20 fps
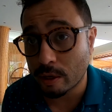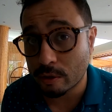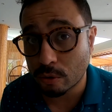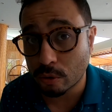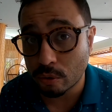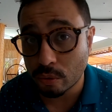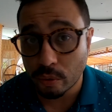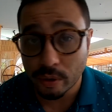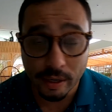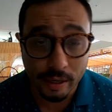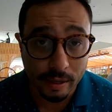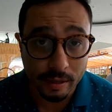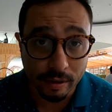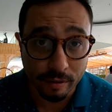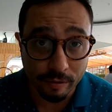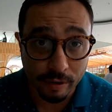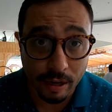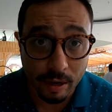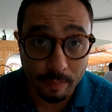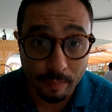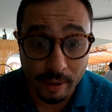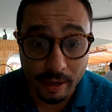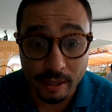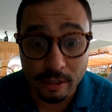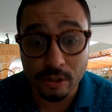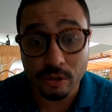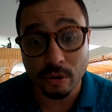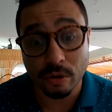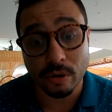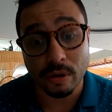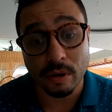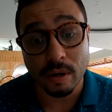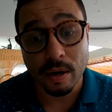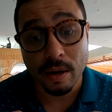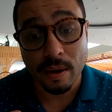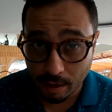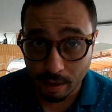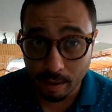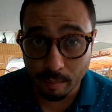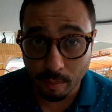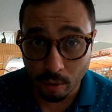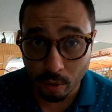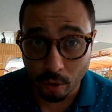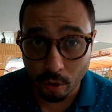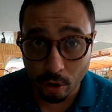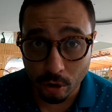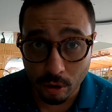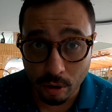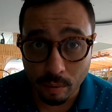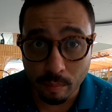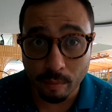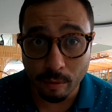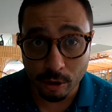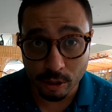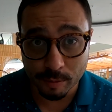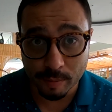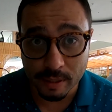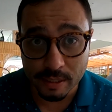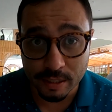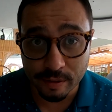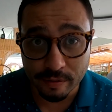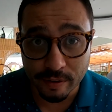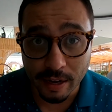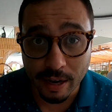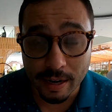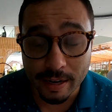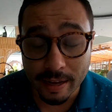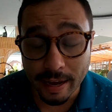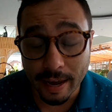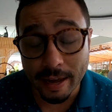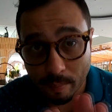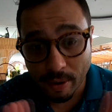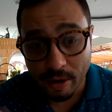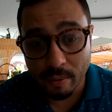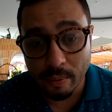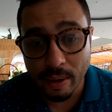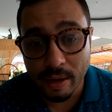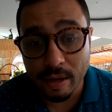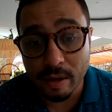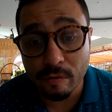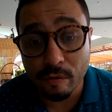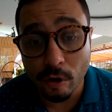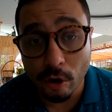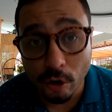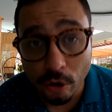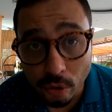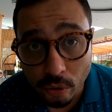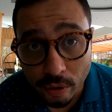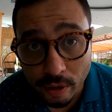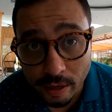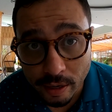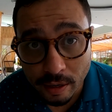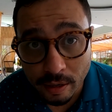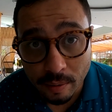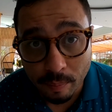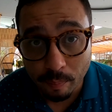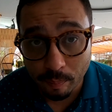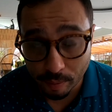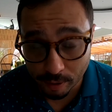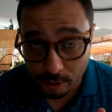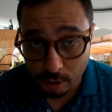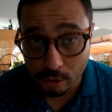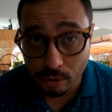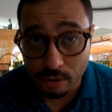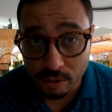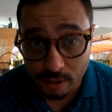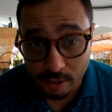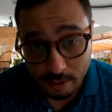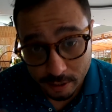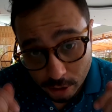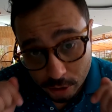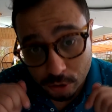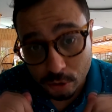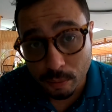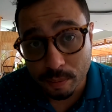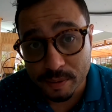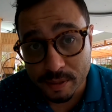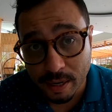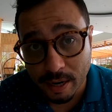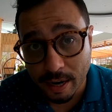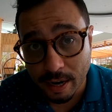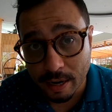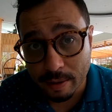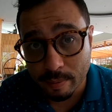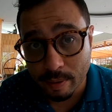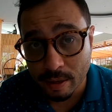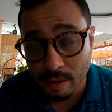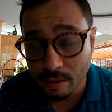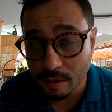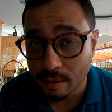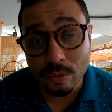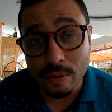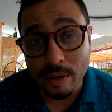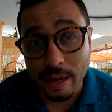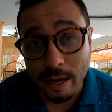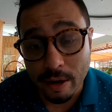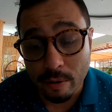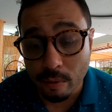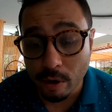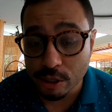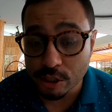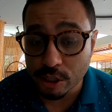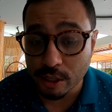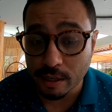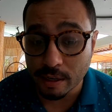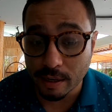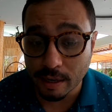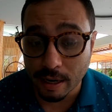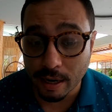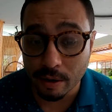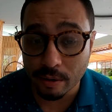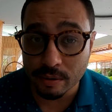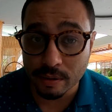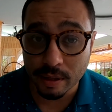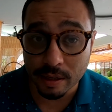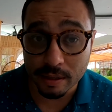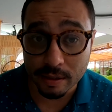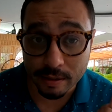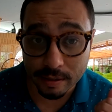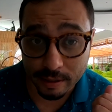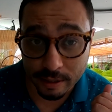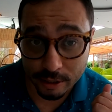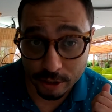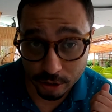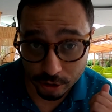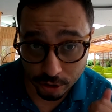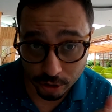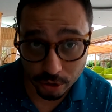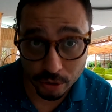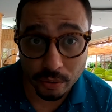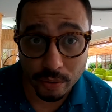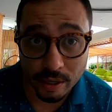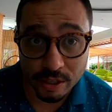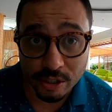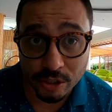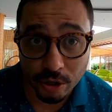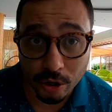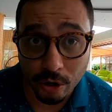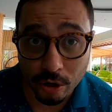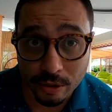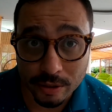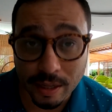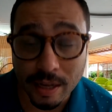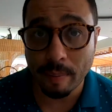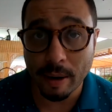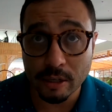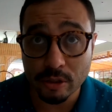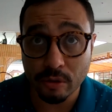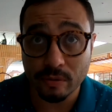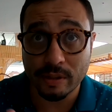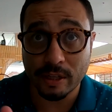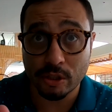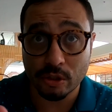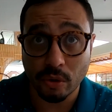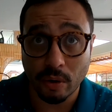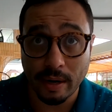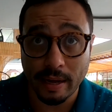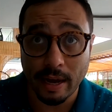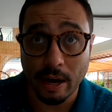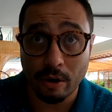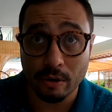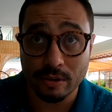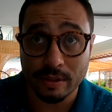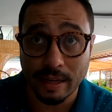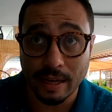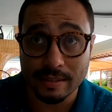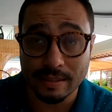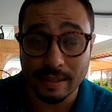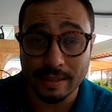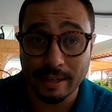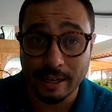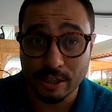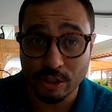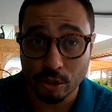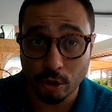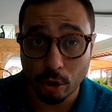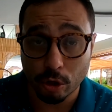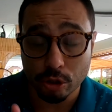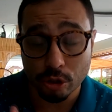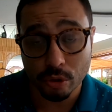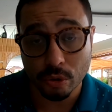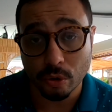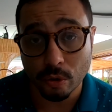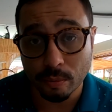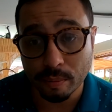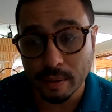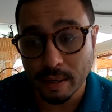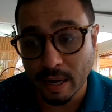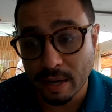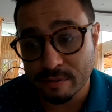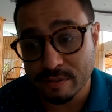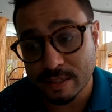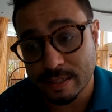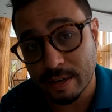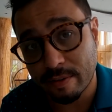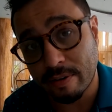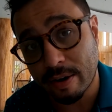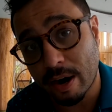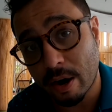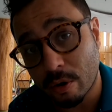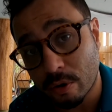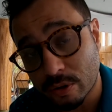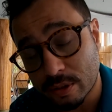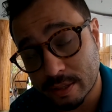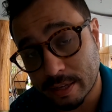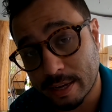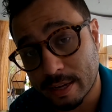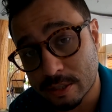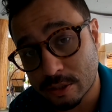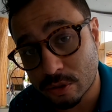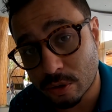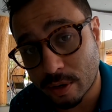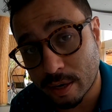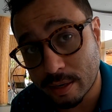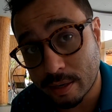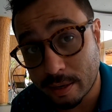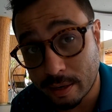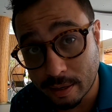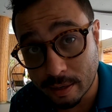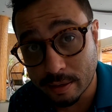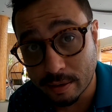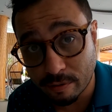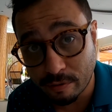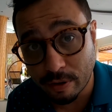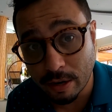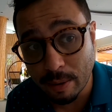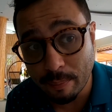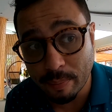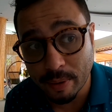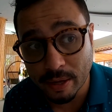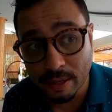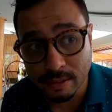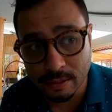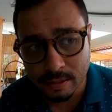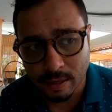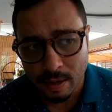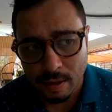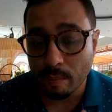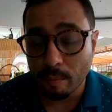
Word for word: want to do here in the Philippines or here in Bohol more specifically. By the way, if you're new here, please consider subscribe. Today we're checking out this new resort, part of the Solea Hotels and Resorts group. They have several hotels already here in the Philippines,